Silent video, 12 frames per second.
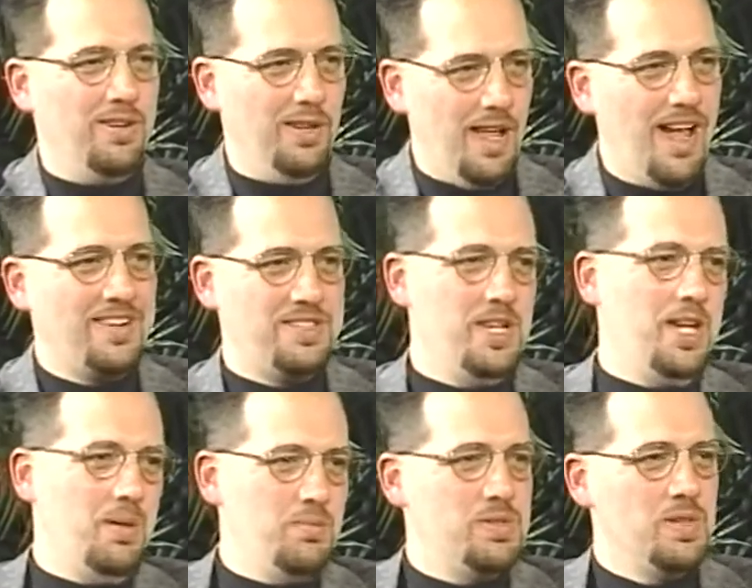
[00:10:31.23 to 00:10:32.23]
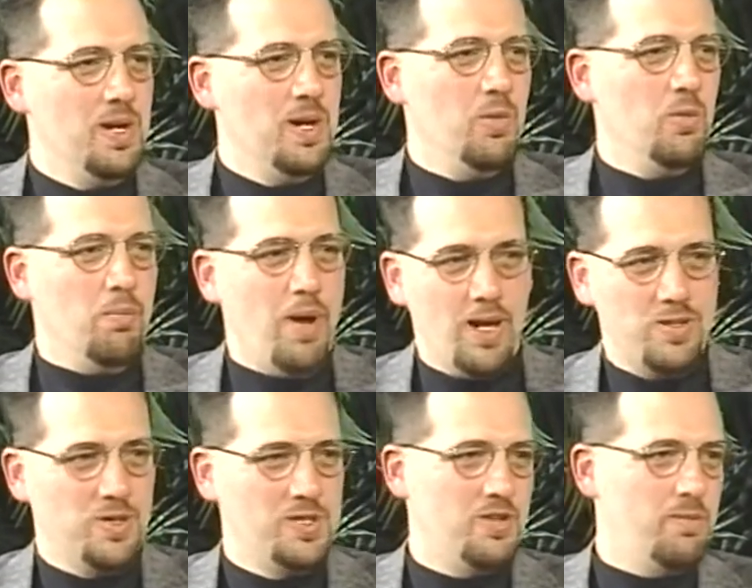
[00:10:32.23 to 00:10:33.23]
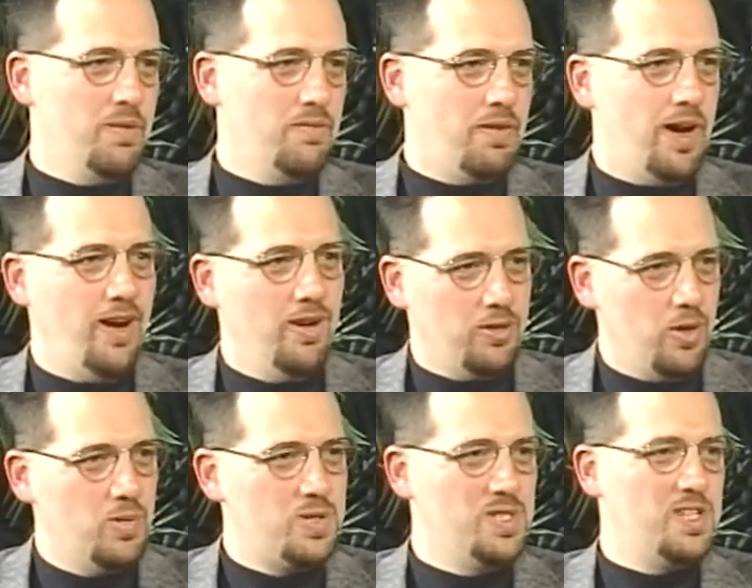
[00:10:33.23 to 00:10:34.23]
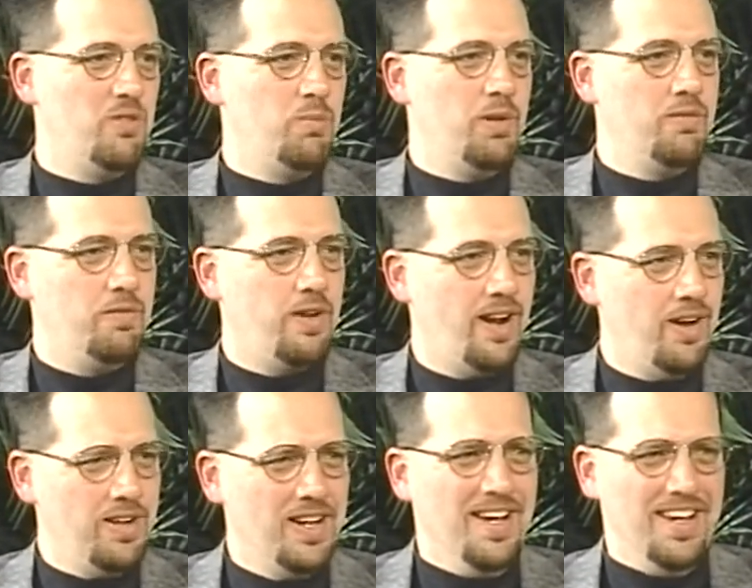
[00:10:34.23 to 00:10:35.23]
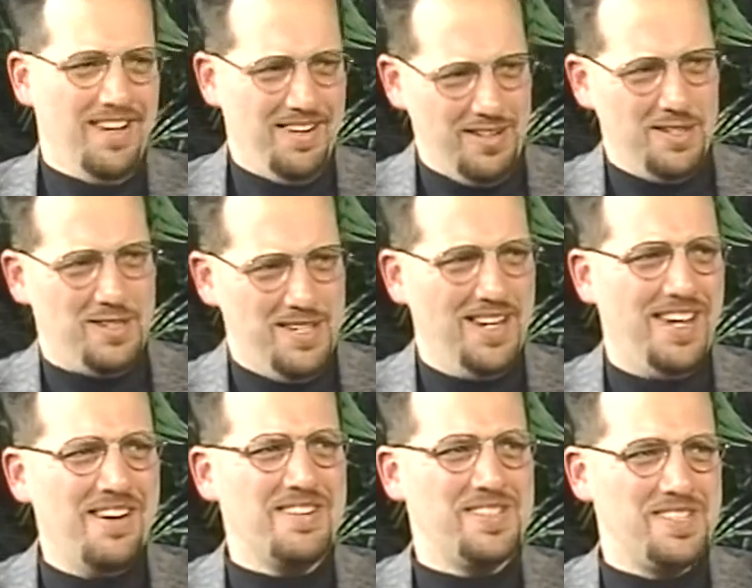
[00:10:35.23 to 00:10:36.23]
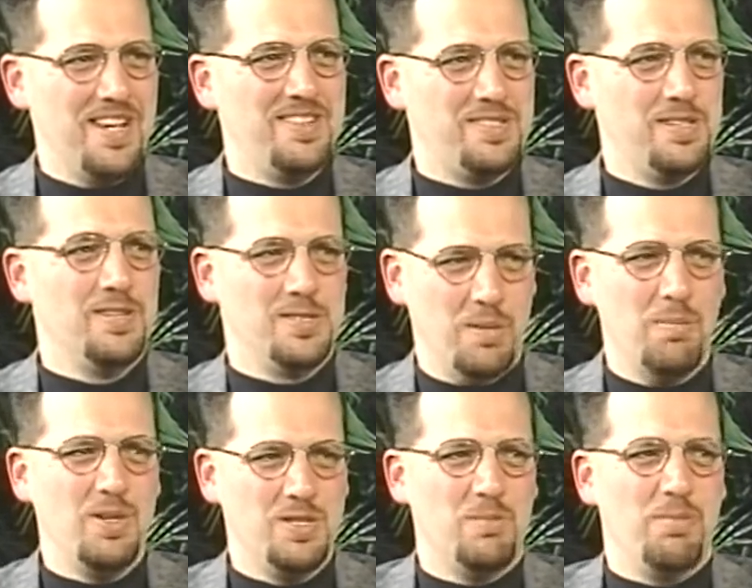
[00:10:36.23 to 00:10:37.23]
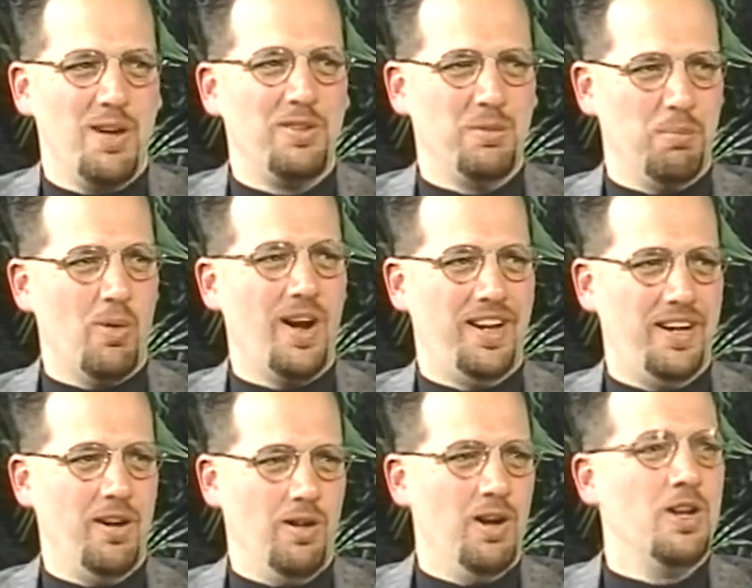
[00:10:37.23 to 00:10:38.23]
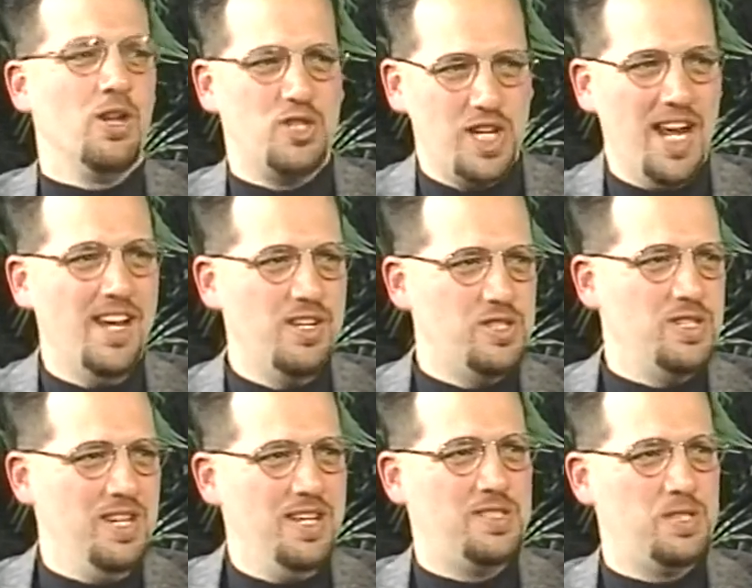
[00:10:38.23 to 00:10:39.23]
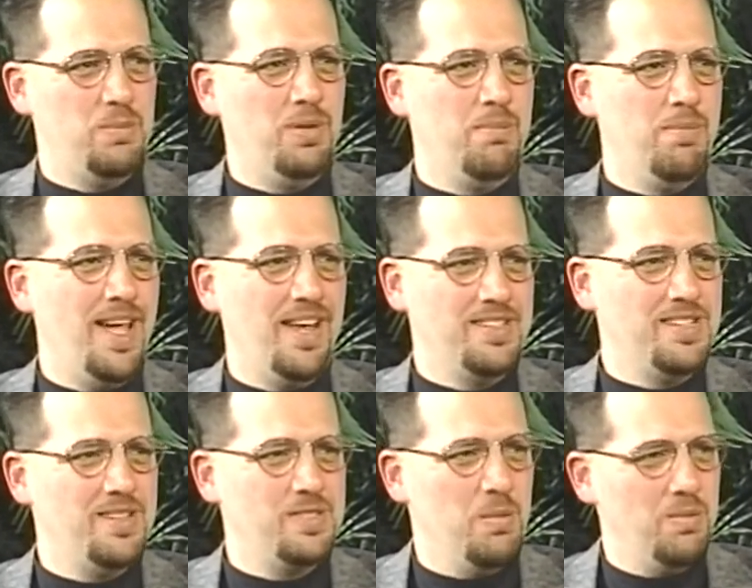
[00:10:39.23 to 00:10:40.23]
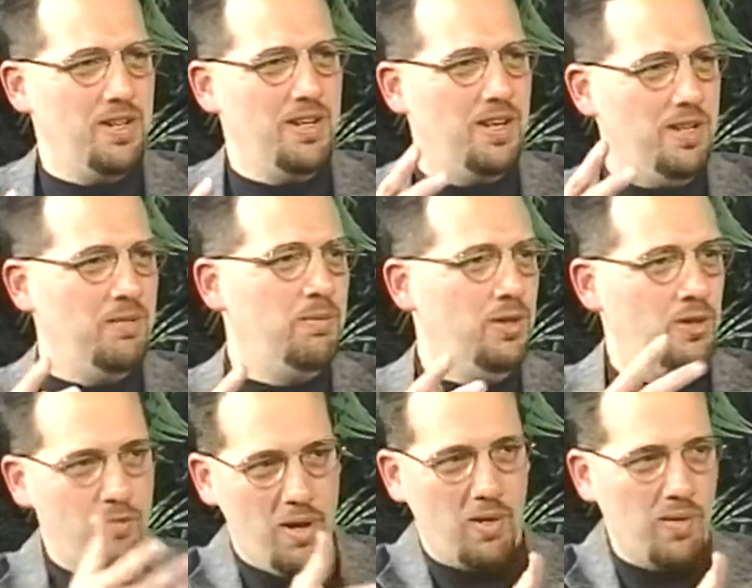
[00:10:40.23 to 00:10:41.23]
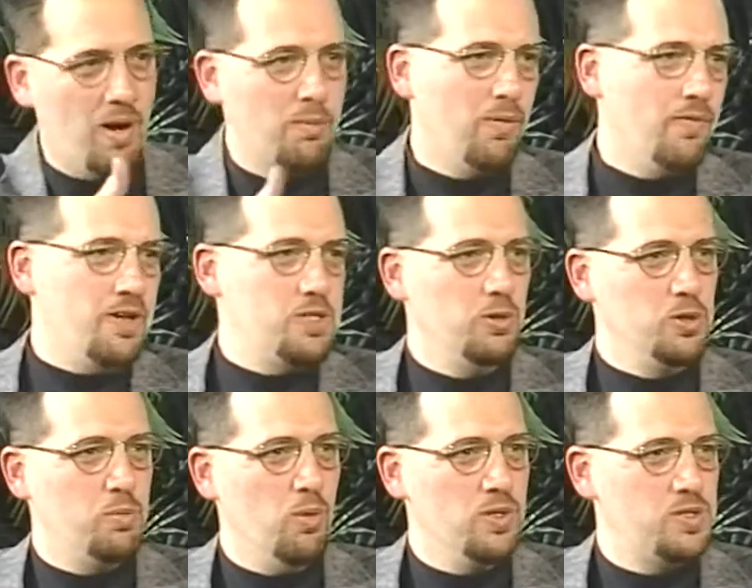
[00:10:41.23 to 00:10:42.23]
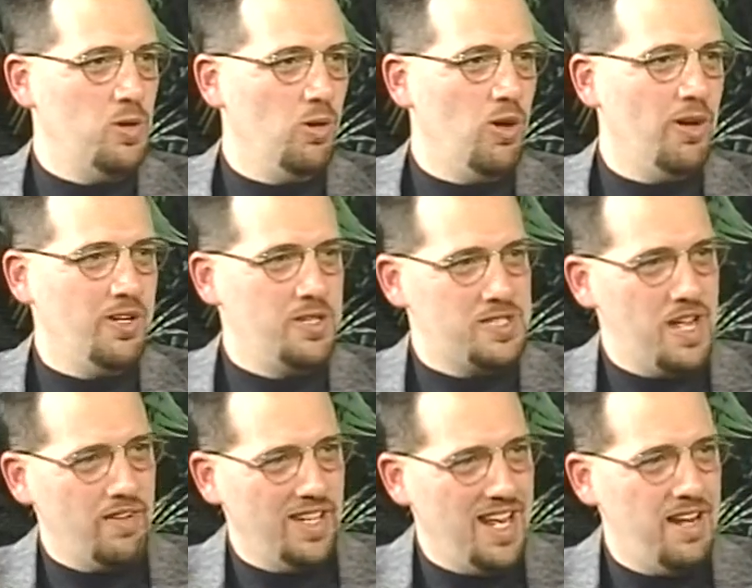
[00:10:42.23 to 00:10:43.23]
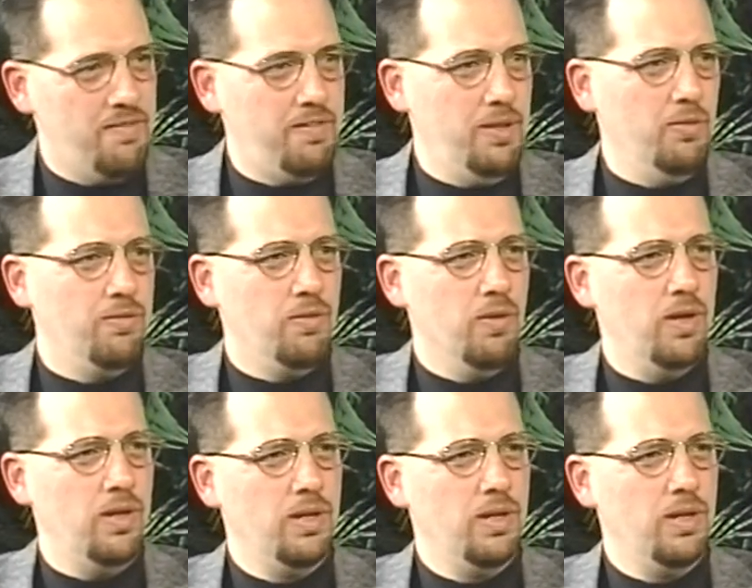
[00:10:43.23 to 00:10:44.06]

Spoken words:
a lot of teams where managers have been fired, coaches have been fired. Do you get a sense something's about to break here? A change needs to be made. Is that something that you've been around professional sports so long, you just have an innate feel for it?